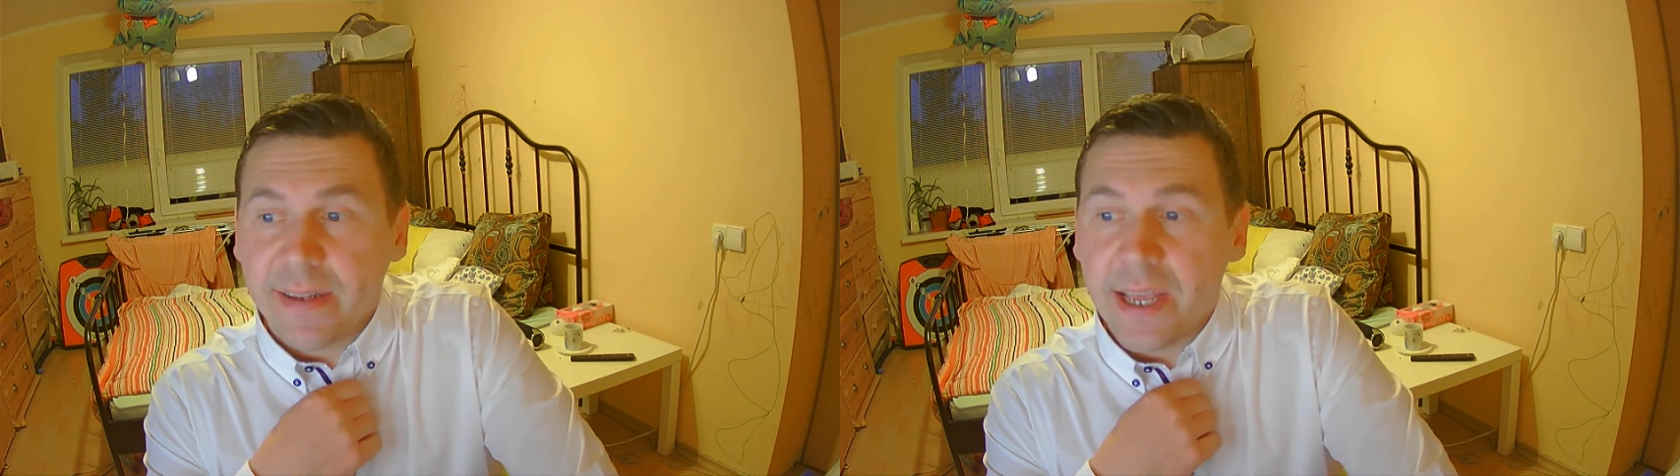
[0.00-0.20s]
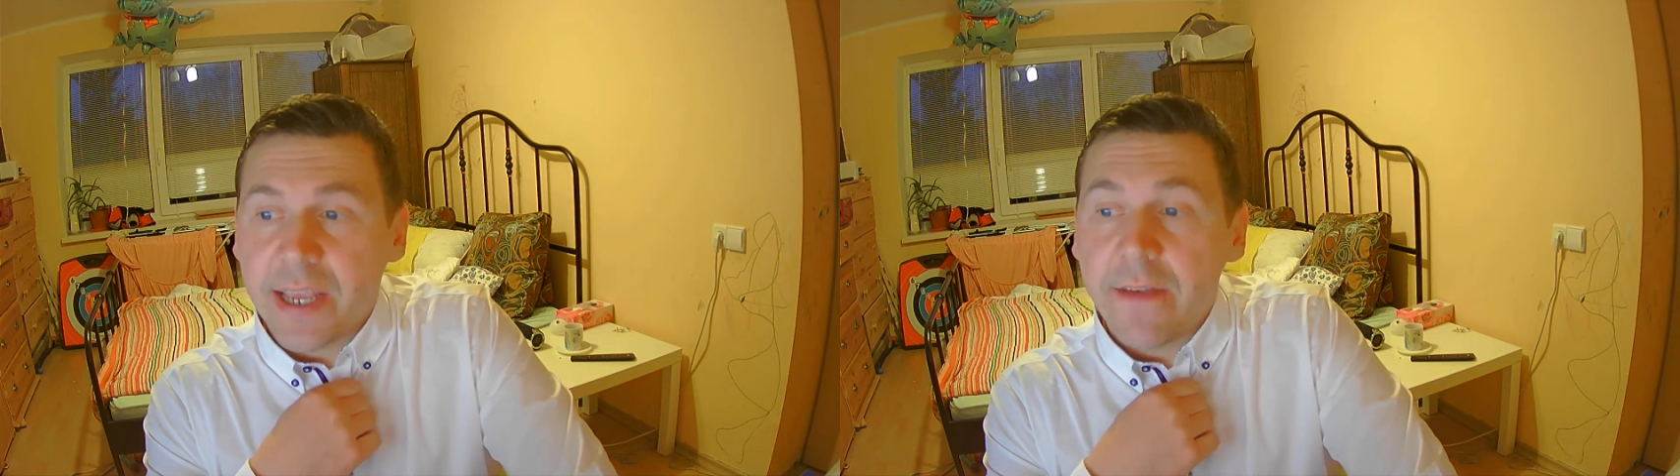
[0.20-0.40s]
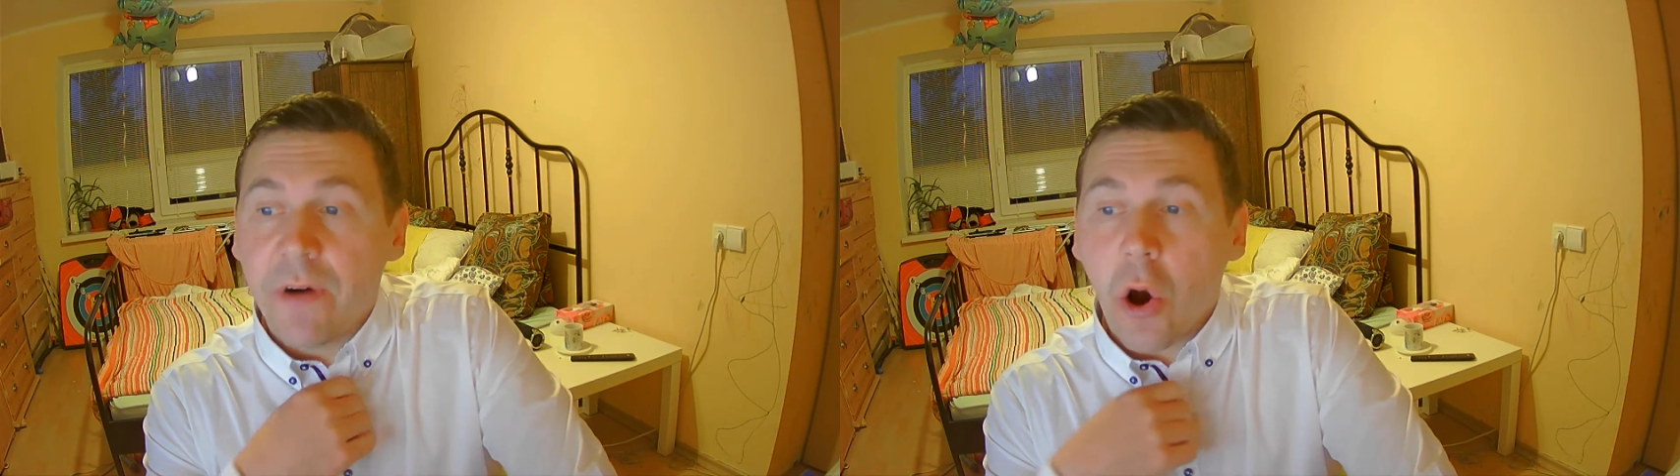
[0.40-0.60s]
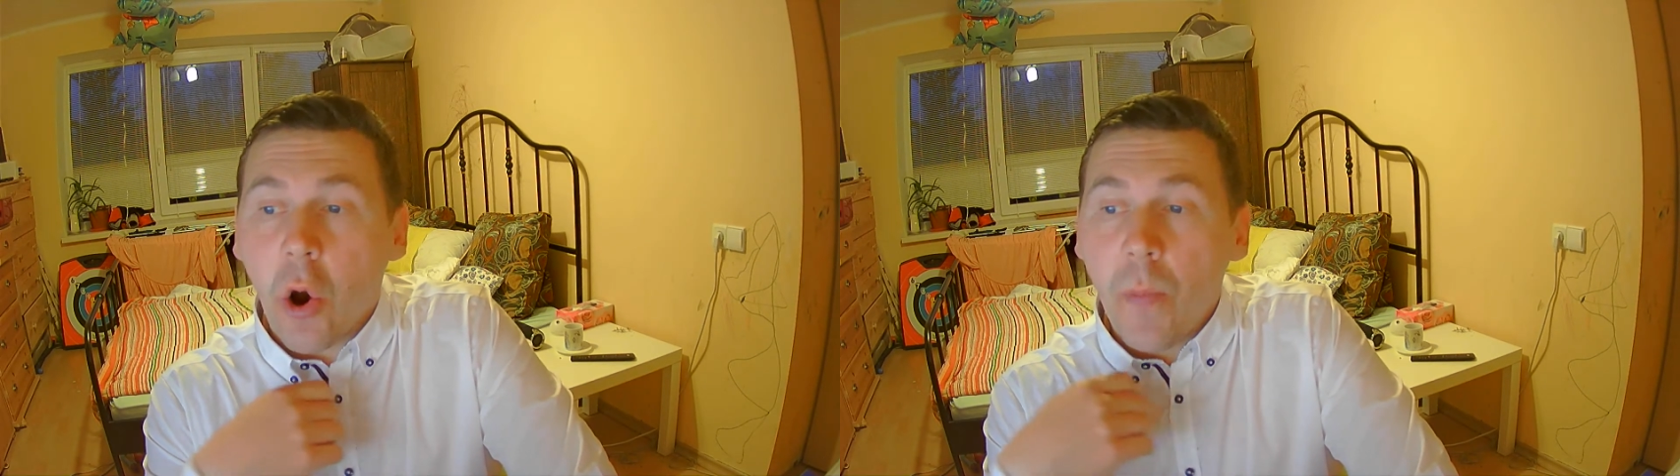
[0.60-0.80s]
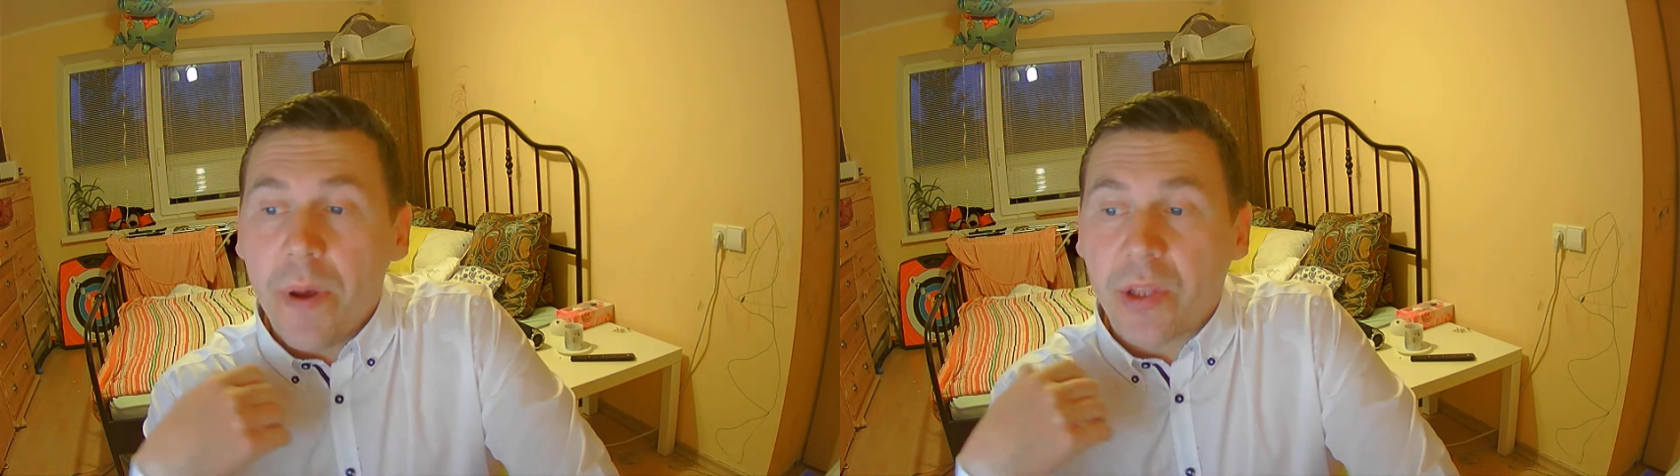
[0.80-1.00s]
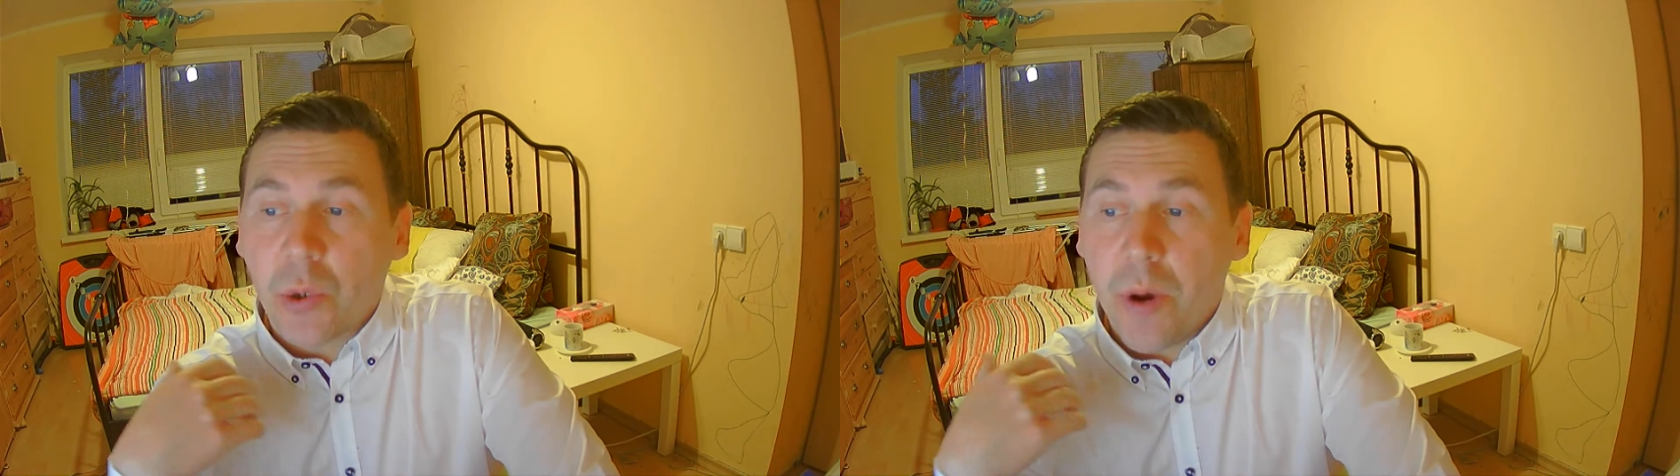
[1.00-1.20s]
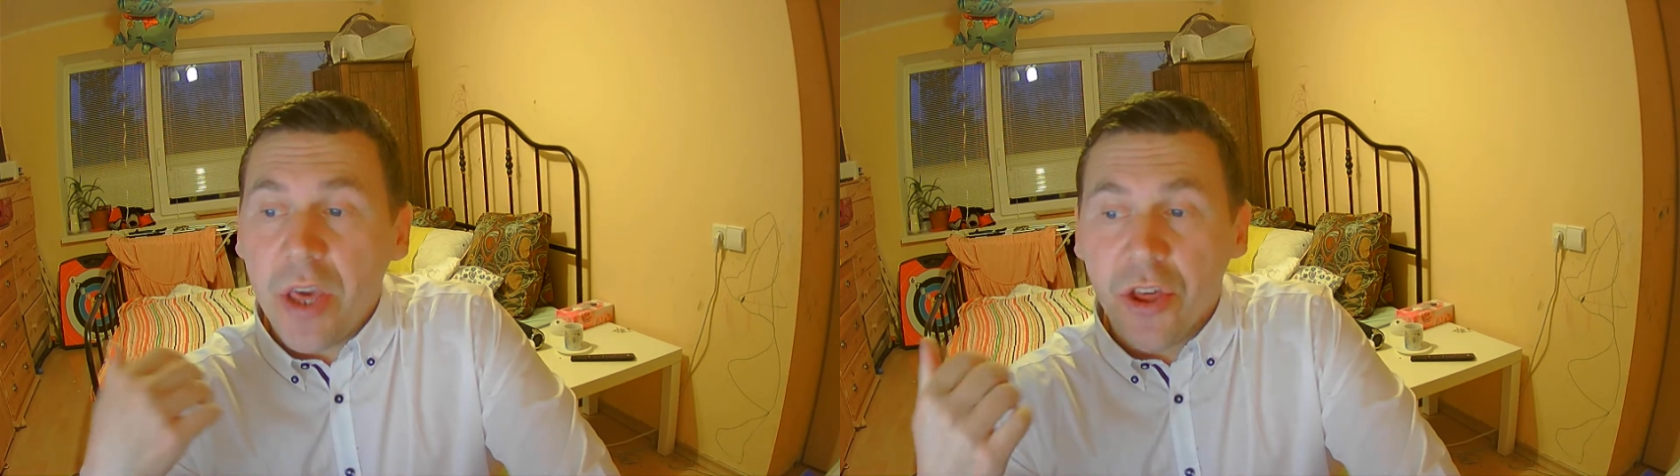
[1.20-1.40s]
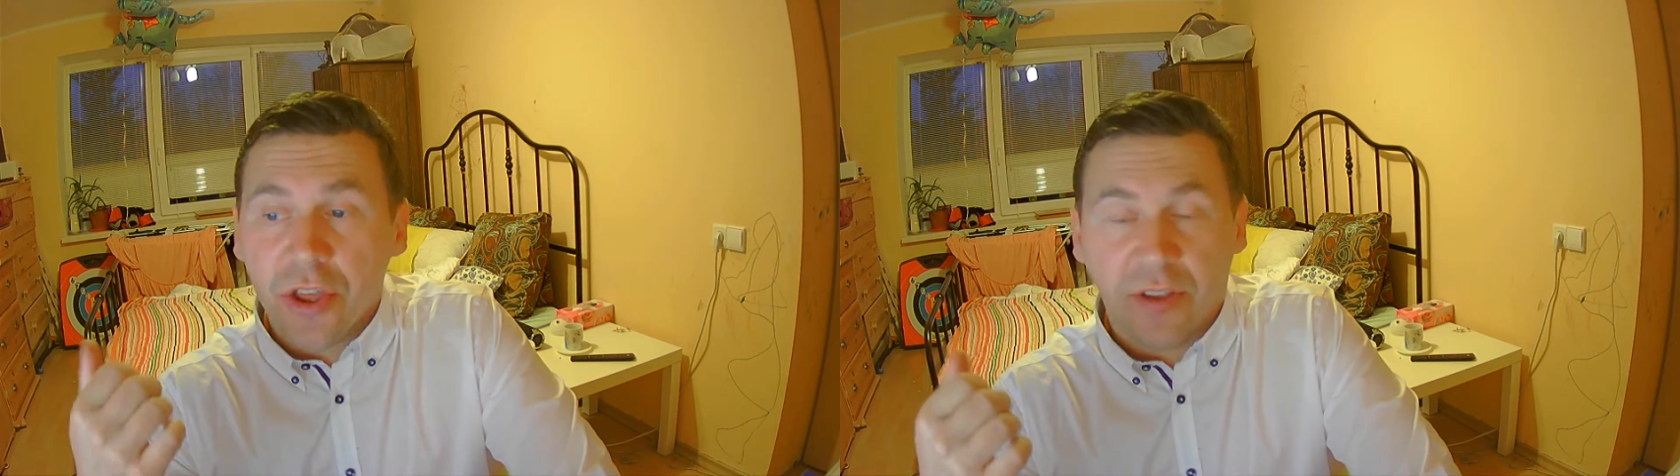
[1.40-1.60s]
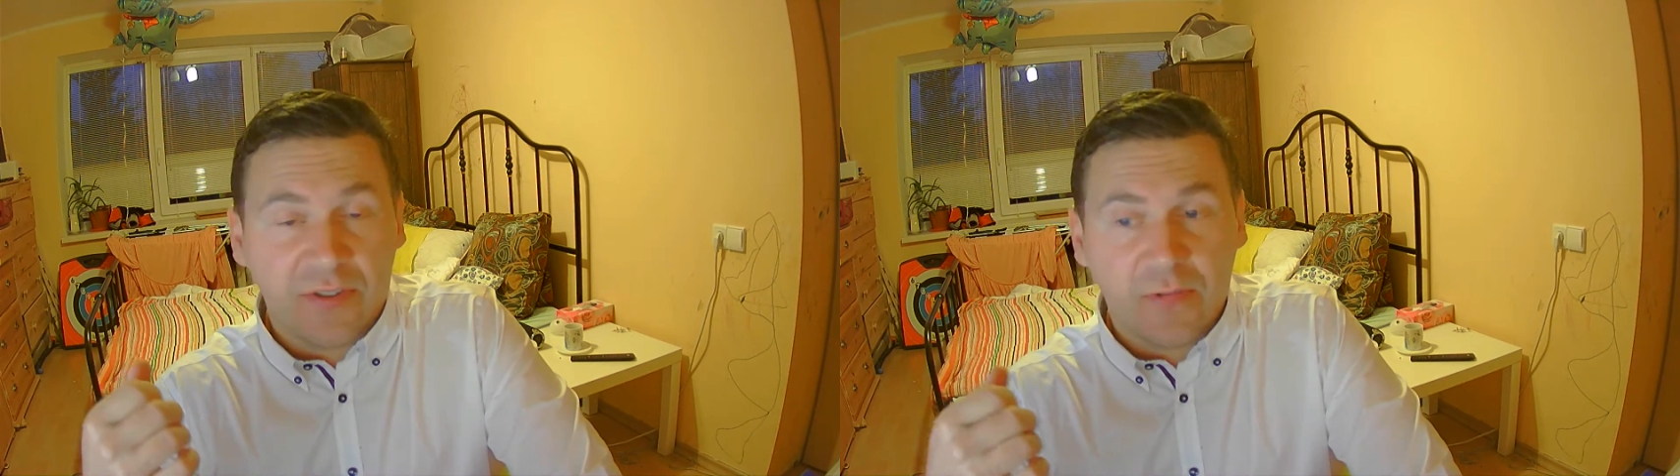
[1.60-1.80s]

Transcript: they give open questions